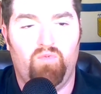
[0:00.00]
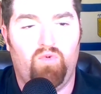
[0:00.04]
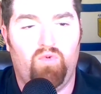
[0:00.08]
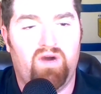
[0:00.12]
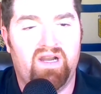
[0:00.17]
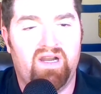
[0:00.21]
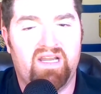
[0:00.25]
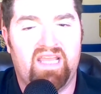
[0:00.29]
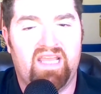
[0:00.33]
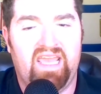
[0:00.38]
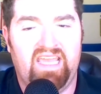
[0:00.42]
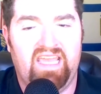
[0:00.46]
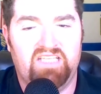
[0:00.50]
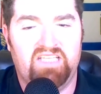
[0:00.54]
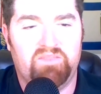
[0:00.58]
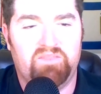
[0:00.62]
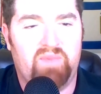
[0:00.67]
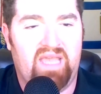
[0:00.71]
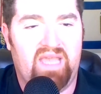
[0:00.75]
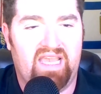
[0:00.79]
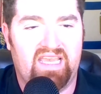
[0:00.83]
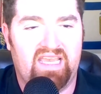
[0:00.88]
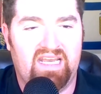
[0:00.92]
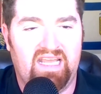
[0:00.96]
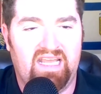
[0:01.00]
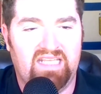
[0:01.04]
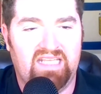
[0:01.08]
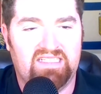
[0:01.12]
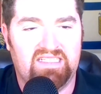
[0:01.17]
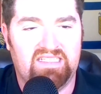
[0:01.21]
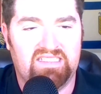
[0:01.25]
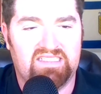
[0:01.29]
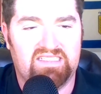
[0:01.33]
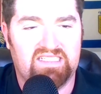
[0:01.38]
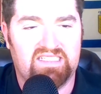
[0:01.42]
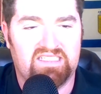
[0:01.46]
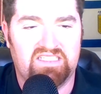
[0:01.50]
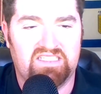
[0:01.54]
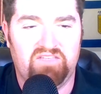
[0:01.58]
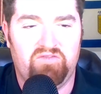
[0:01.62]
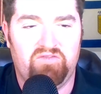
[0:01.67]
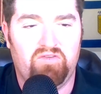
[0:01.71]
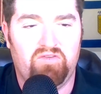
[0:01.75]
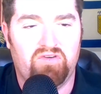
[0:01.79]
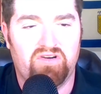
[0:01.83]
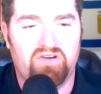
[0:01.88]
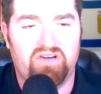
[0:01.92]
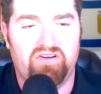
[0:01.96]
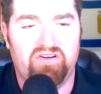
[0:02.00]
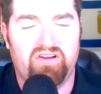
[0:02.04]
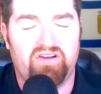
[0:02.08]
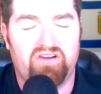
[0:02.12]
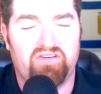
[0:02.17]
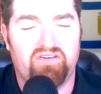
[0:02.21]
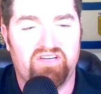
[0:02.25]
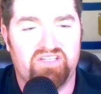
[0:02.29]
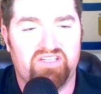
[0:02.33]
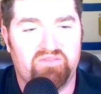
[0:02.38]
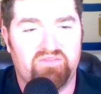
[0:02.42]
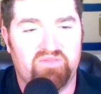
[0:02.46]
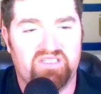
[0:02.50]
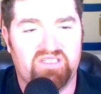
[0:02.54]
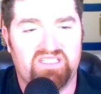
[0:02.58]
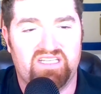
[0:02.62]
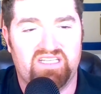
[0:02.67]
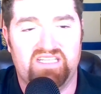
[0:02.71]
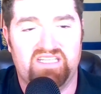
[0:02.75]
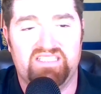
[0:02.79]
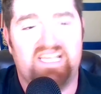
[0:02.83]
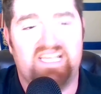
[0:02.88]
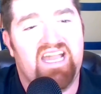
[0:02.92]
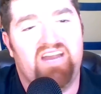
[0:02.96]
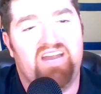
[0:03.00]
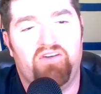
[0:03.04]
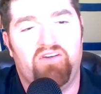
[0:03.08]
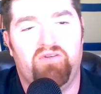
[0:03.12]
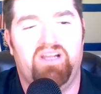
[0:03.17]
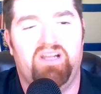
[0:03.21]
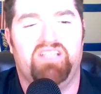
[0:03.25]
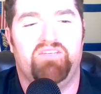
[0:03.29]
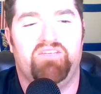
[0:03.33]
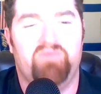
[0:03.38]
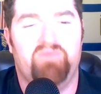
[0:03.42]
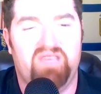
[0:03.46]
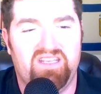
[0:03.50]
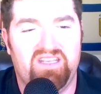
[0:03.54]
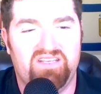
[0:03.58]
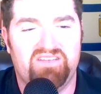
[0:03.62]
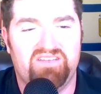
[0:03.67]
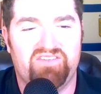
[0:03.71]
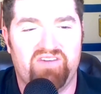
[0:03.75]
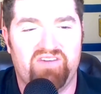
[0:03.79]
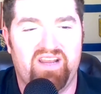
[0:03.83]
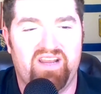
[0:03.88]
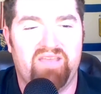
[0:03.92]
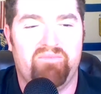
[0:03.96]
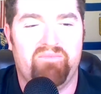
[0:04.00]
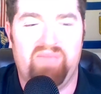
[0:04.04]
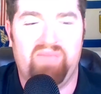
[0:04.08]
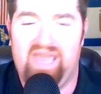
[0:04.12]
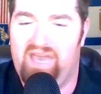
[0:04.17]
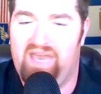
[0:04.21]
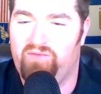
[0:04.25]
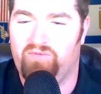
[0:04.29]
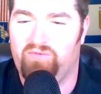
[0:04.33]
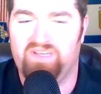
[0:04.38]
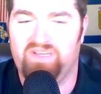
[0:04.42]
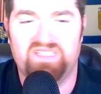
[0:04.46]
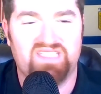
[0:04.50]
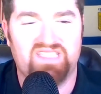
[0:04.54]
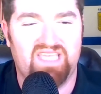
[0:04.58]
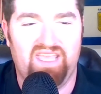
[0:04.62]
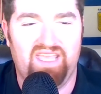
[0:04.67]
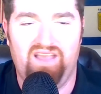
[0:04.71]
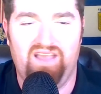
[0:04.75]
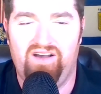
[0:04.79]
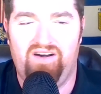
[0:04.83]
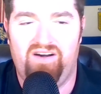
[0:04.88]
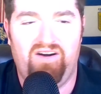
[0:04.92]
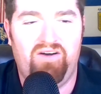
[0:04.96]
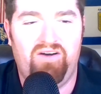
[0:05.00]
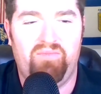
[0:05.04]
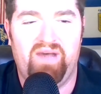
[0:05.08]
one case back in 1864 during Christmas, an entire regiment drank bad whiskey